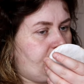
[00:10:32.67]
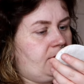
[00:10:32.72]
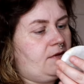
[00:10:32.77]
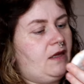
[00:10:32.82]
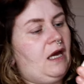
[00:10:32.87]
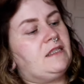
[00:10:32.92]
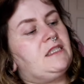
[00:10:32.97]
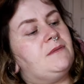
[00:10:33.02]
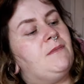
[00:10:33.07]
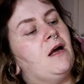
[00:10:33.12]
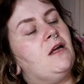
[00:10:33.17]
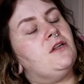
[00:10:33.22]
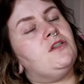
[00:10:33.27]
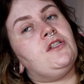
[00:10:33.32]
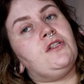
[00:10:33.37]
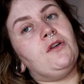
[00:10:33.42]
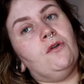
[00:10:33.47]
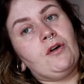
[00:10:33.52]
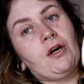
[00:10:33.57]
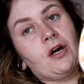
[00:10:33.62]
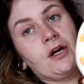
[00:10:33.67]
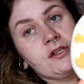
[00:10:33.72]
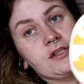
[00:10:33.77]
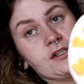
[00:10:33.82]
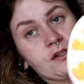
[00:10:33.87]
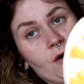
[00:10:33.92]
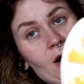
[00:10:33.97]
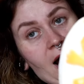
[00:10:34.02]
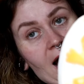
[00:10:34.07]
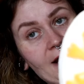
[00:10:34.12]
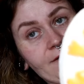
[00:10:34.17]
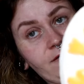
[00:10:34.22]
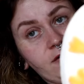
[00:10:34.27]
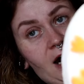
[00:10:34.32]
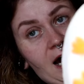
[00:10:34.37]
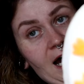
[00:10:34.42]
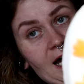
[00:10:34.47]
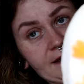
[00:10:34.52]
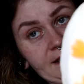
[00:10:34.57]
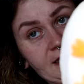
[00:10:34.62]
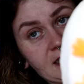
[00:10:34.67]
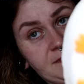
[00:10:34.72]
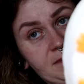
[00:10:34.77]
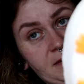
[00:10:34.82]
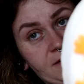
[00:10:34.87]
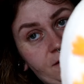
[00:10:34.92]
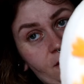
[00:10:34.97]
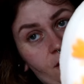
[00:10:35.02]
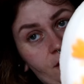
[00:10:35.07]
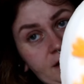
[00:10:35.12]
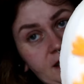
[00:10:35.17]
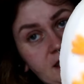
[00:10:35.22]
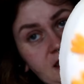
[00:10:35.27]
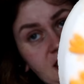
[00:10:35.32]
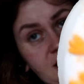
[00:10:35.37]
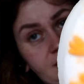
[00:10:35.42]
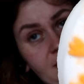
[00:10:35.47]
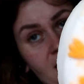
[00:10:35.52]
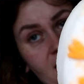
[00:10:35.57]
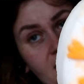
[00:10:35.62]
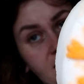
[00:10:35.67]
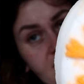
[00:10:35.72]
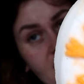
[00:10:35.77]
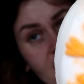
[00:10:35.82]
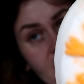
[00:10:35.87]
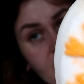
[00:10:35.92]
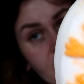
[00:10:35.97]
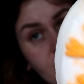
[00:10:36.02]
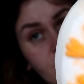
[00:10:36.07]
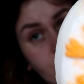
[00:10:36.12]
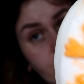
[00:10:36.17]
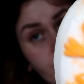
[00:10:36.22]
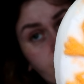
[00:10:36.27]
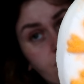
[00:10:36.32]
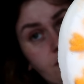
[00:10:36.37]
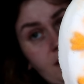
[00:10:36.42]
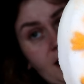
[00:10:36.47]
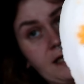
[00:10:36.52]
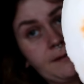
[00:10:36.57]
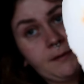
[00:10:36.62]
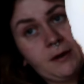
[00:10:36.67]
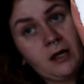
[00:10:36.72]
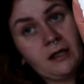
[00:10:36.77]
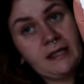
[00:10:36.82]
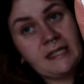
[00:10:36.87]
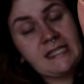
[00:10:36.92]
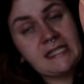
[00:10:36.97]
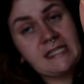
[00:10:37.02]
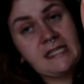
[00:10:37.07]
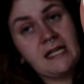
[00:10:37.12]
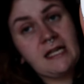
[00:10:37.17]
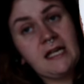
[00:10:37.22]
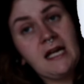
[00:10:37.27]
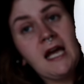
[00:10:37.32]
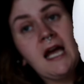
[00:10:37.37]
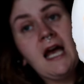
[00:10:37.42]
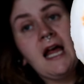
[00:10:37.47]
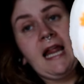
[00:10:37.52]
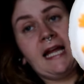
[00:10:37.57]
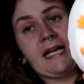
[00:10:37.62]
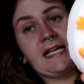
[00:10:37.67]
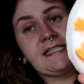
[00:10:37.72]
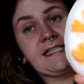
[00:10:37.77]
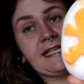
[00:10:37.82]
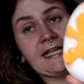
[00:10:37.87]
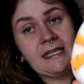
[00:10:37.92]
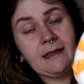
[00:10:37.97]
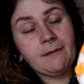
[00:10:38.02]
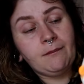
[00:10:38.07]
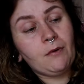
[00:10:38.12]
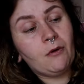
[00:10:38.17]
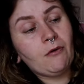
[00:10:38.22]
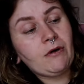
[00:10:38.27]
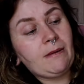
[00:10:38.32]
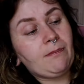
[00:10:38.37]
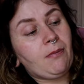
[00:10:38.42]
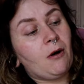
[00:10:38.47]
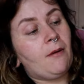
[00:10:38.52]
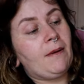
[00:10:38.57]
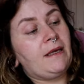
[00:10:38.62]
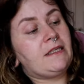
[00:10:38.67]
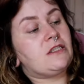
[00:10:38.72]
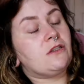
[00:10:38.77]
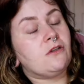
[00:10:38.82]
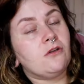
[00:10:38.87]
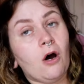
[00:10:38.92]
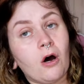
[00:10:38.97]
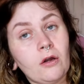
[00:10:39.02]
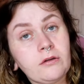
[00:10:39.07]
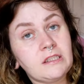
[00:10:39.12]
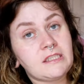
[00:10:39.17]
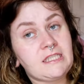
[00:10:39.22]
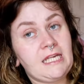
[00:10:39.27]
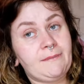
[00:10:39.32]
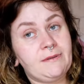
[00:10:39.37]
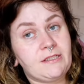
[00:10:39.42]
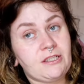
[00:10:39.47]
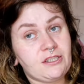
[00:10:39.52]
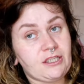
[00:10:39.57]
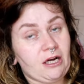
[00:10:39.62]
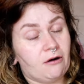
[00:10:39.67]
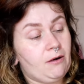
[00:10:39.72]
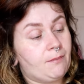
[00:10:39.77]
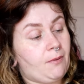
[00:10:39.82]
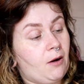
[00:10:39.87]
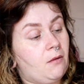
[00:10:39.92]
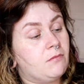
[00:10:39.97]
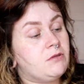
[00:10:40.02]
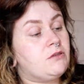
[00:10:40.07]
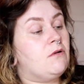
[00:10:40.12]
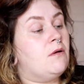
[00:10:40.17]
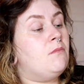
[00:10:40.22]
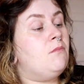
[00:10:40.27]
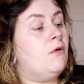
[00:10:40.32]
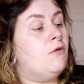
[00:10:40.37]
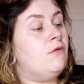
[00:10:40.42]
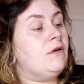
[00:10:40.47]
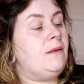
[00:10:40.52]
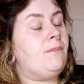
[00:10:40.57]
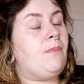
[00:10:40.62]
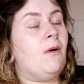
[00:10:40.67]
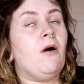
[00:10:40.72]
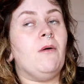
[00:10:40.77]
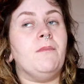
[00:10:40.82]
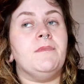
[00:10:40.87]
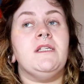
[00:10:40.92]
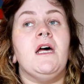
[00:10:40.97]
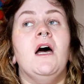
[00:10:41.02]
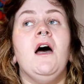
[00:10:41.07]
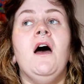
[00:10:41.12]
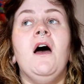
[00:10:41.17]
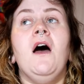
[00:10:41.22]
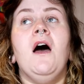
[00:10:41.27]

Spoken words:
That smells so good. So I've not had this before. This smells incredible. This is, like I say, an emoti bomb. It's not the same as a shower bomb. So emoti bombs,